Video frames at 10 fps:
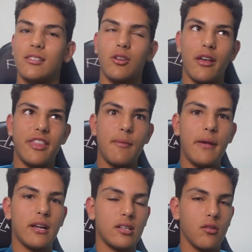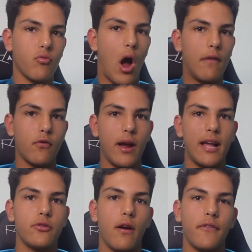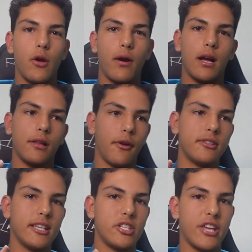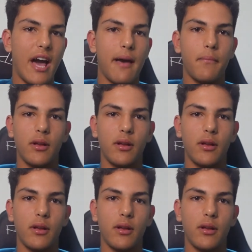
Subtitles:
So I think because of the rivalry, I do have to go a close-ish game,